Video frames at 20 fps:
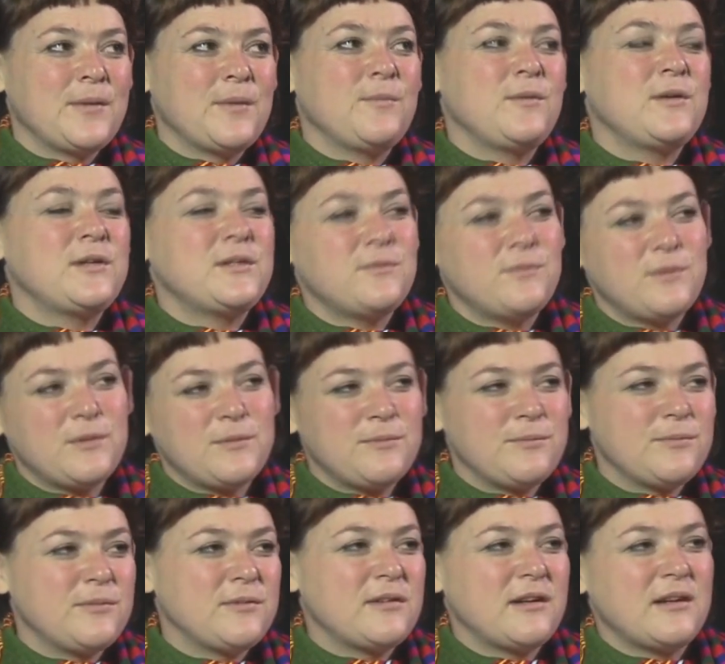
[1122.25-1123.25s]
we're
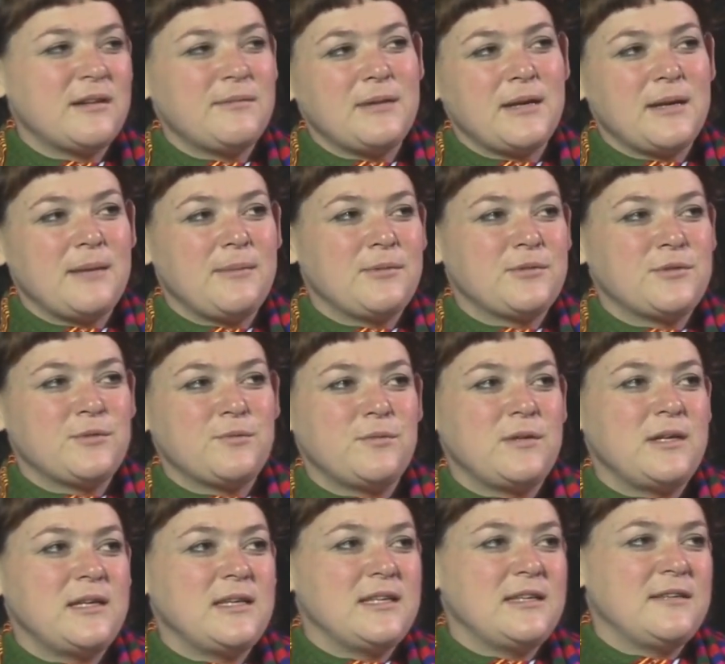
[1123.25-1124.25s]
trying to be able to
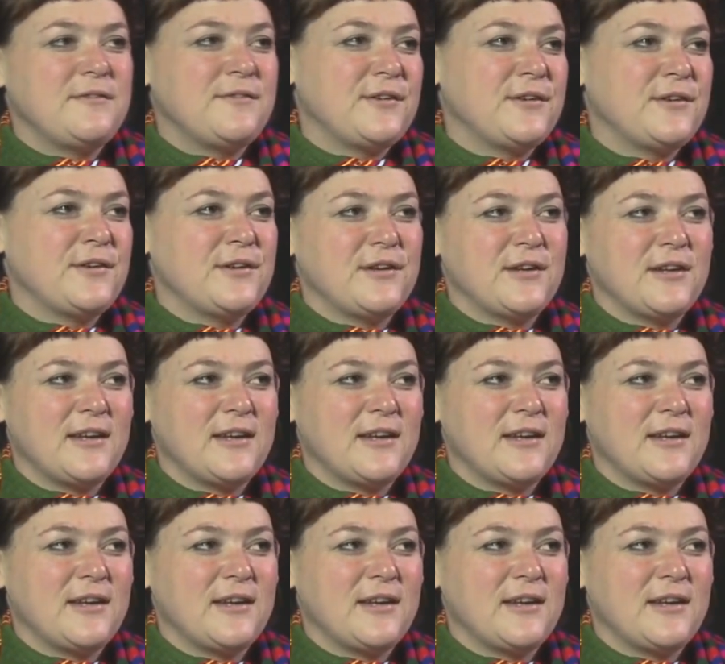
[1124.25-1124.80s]
read the different